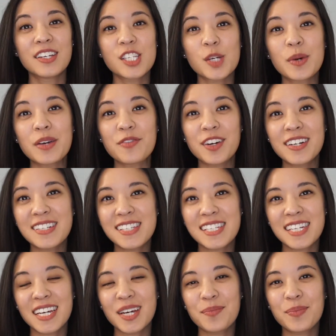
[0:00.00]
So my first
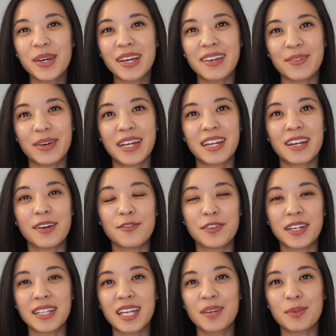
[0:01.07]
tip when
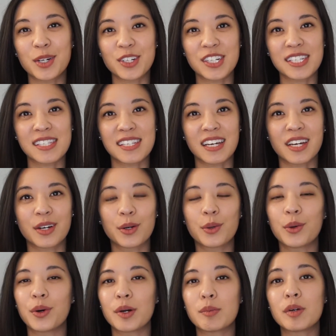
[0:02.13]
feeling motion sick
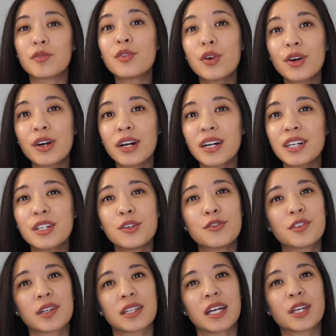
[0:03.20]
or before you
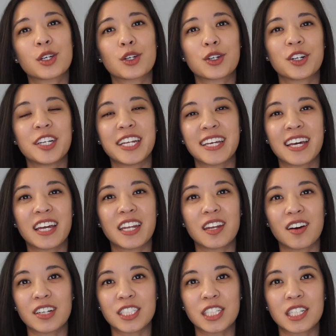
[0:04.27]
feel like you're going to get
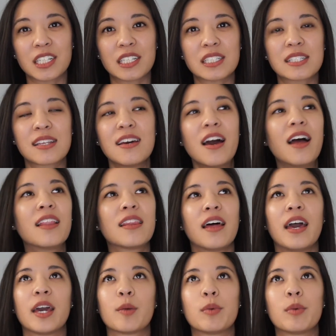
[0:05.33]
nauseous, like